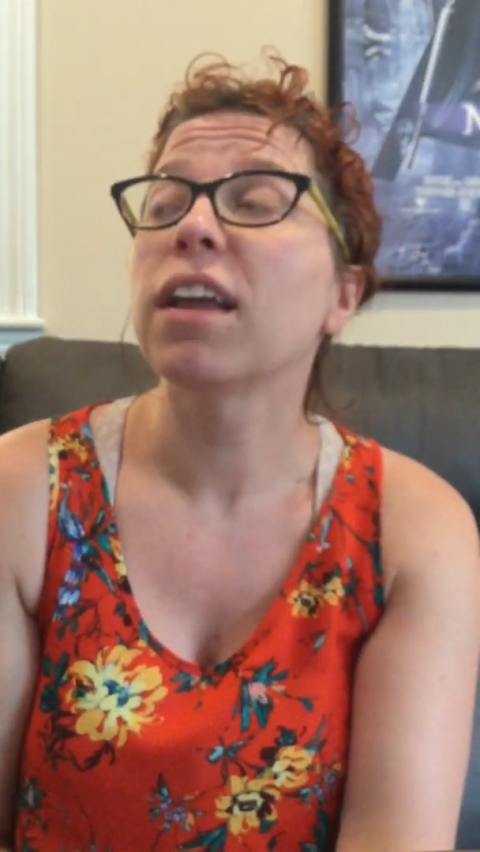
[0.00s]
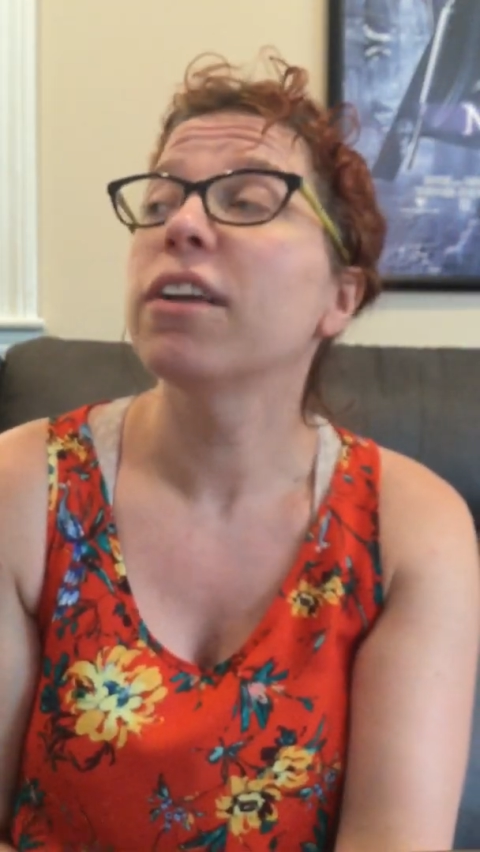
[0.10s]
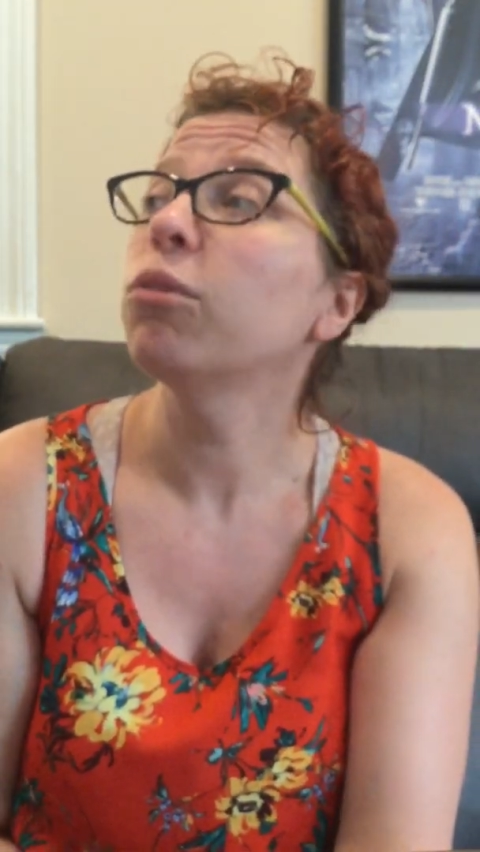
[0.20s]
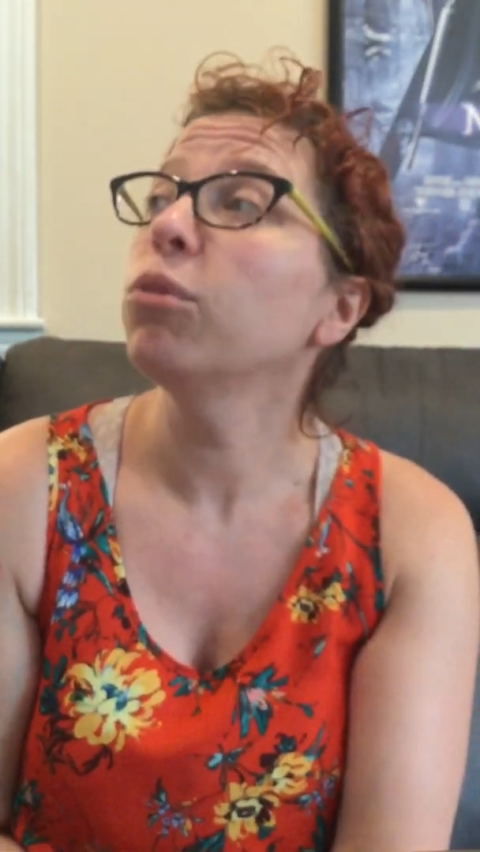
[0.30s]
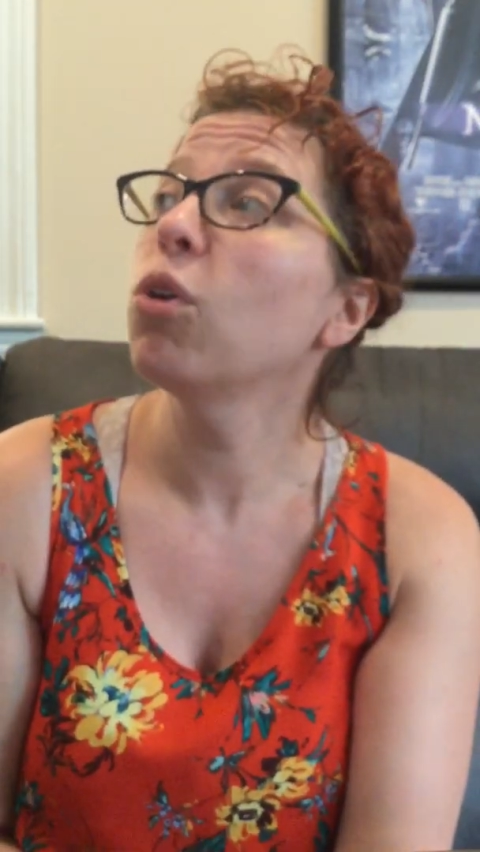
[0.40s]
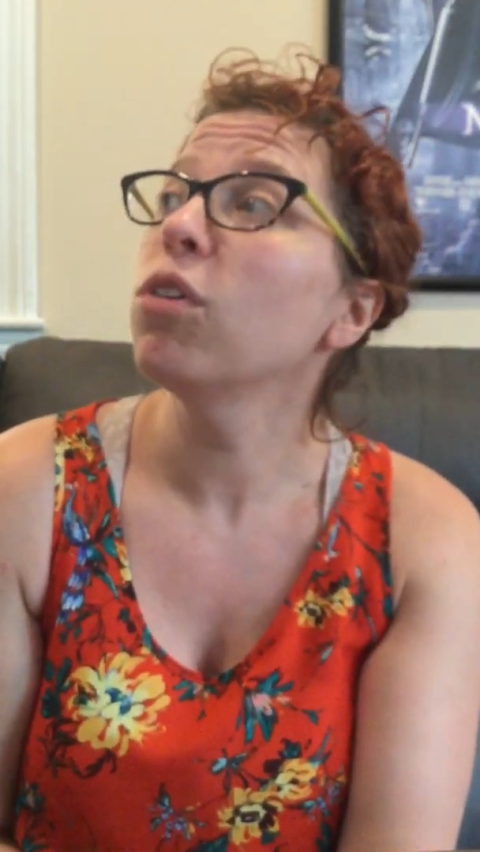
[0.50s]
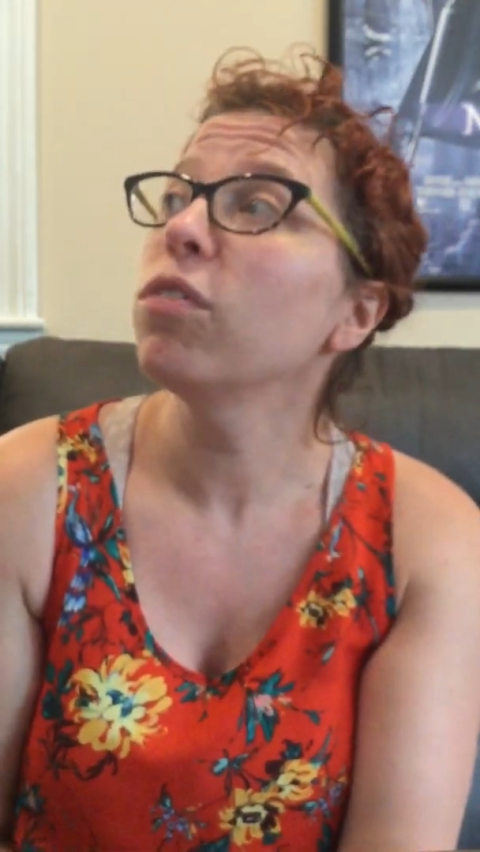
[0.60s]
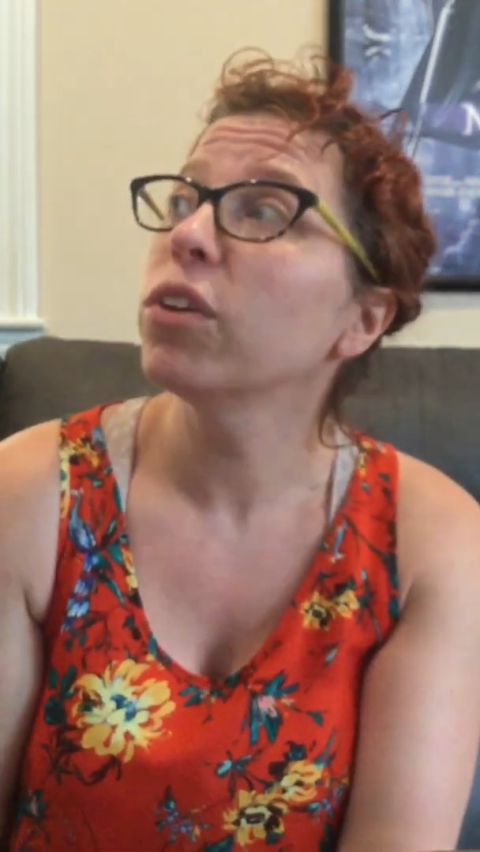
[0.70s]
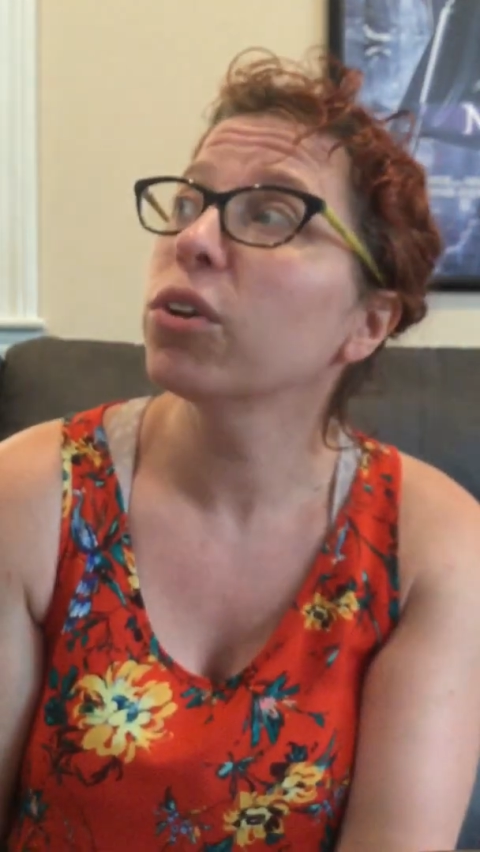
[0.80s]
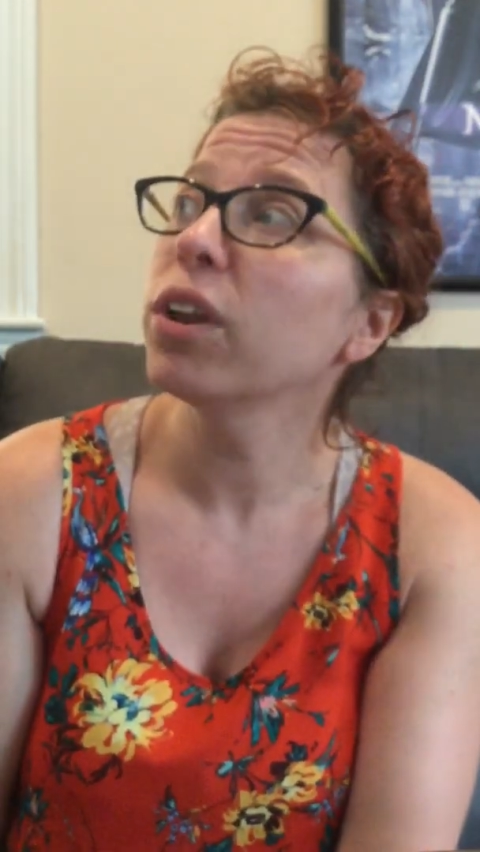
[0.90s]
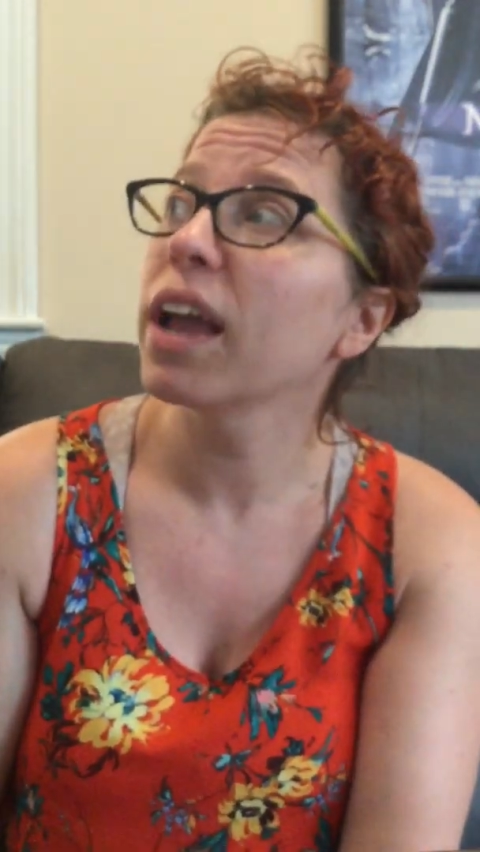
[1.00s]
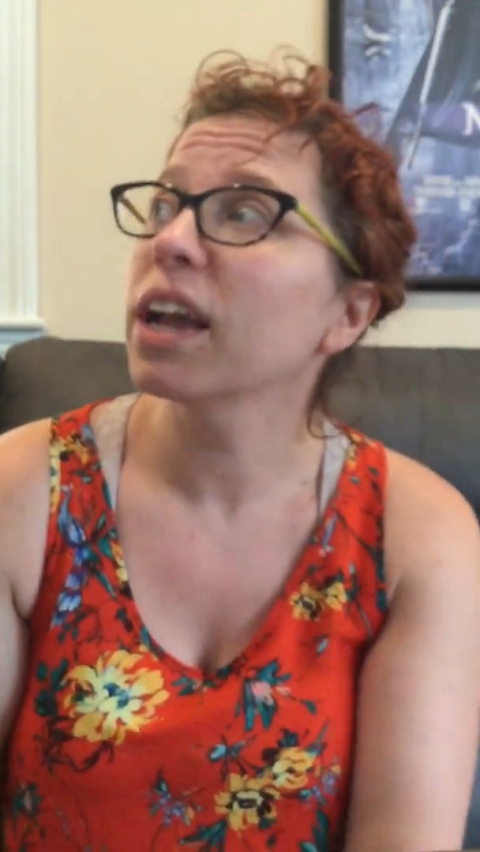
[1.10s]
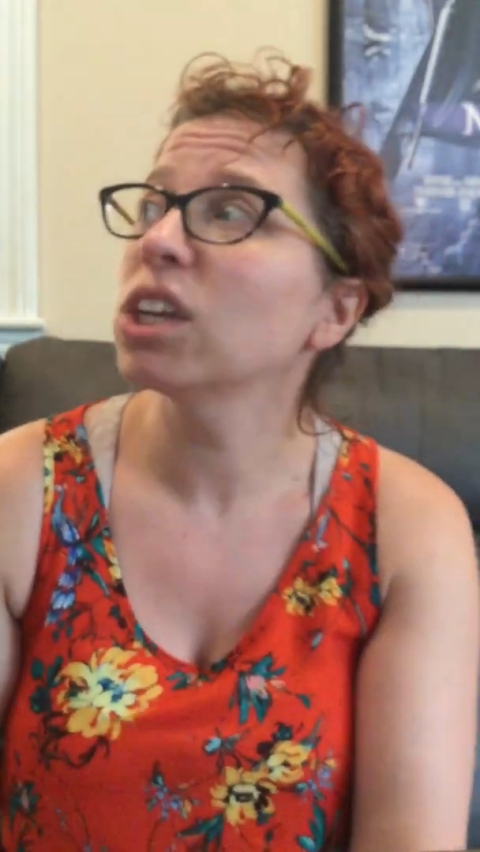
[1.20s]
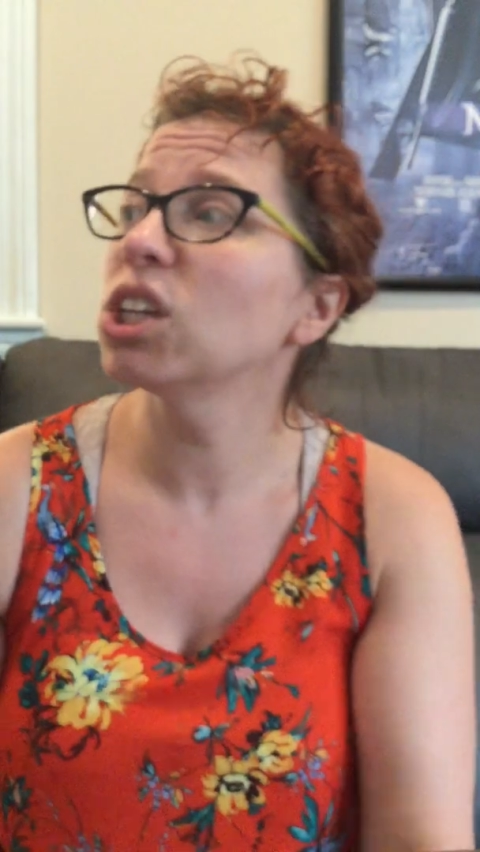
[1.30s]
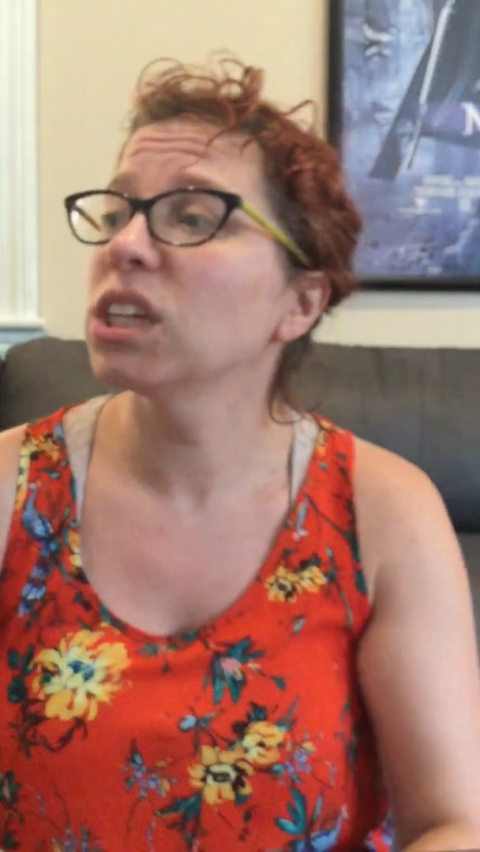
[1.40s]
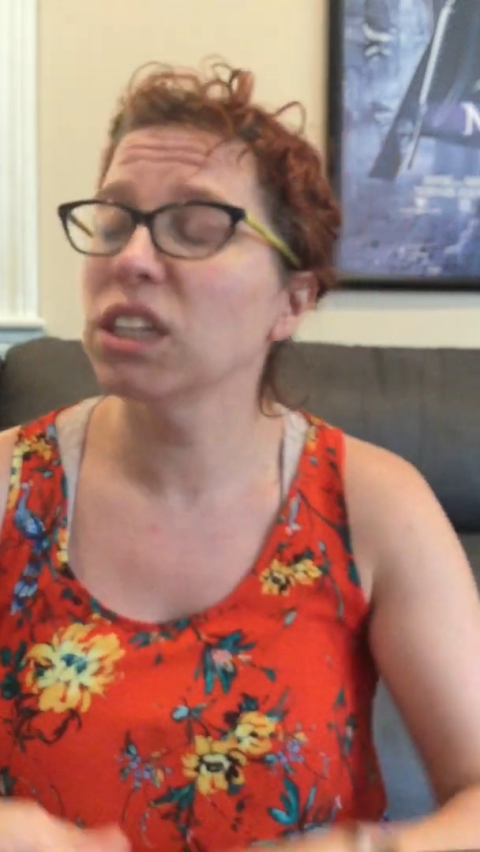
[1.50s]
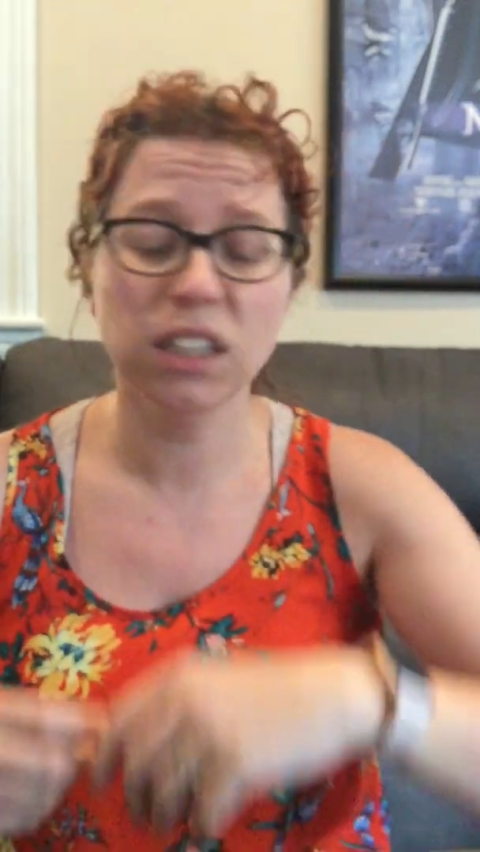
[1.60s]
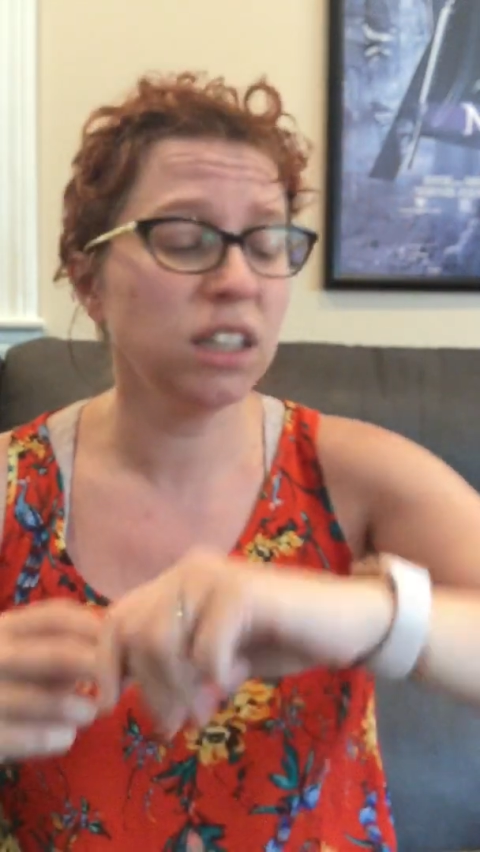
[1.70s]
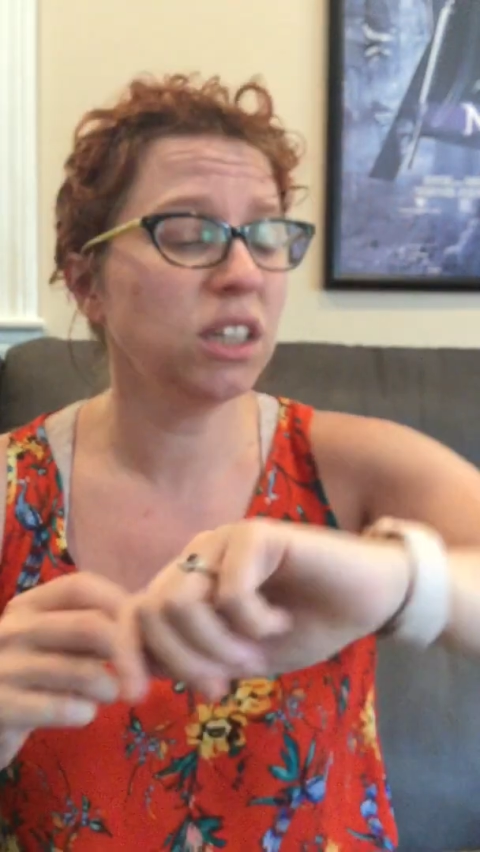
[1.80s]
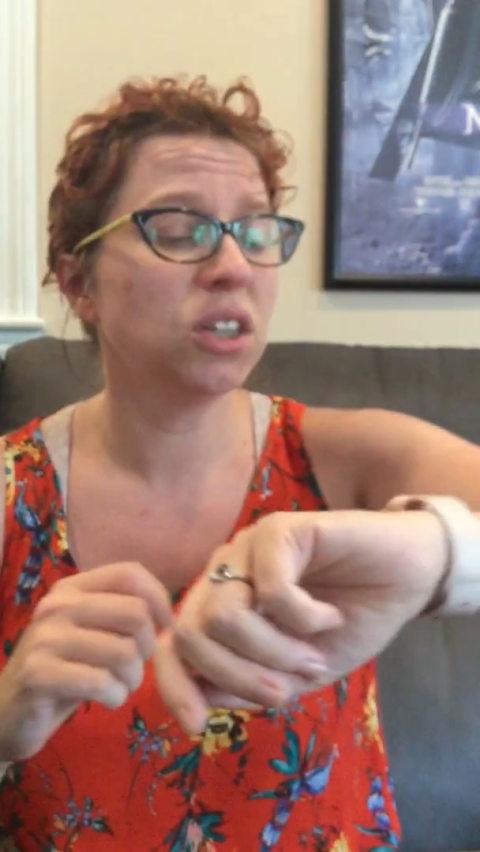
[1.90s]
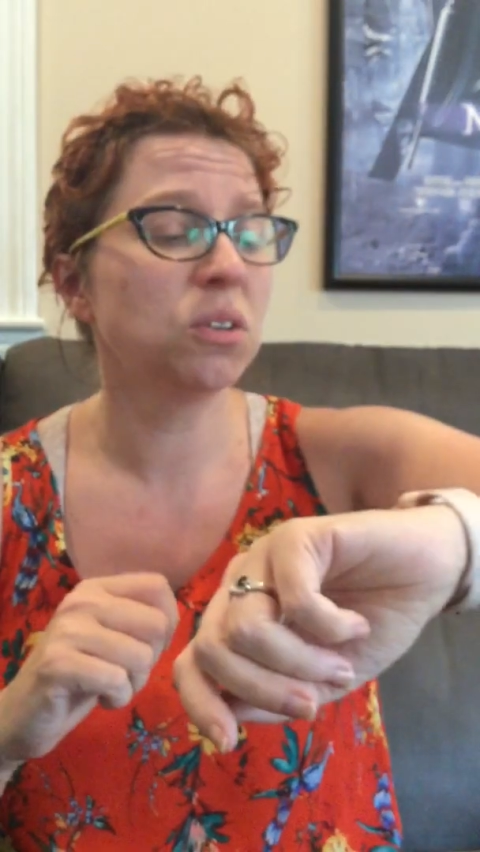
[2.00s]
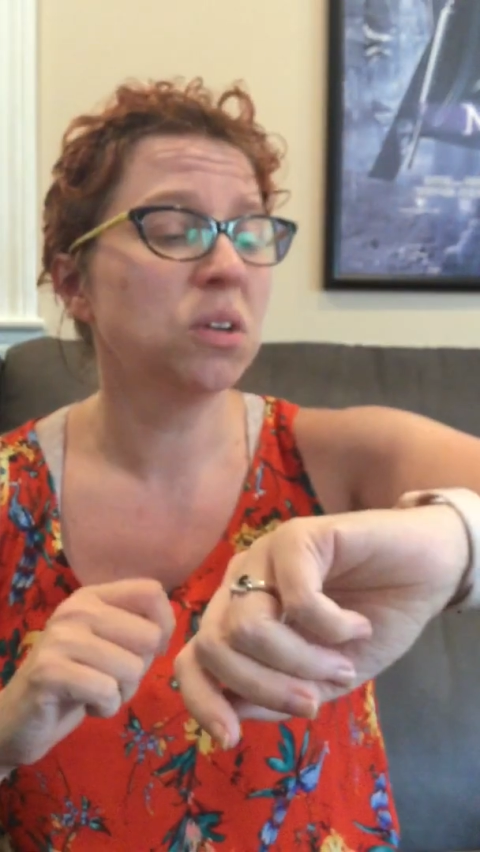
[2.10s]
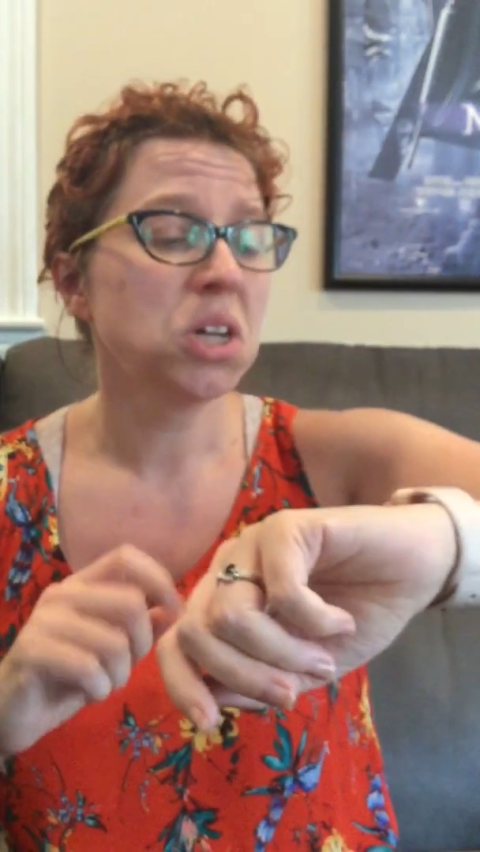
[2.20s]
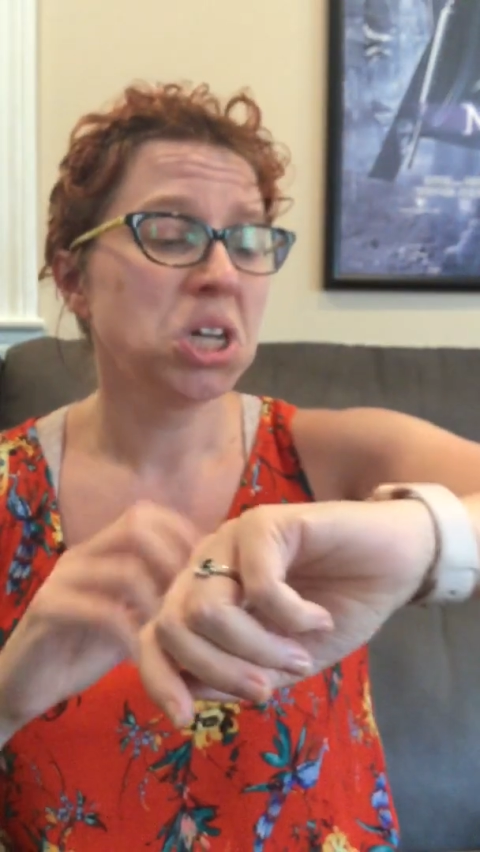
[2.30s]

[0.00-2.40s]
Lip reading: I don't know if they're going to actually continue.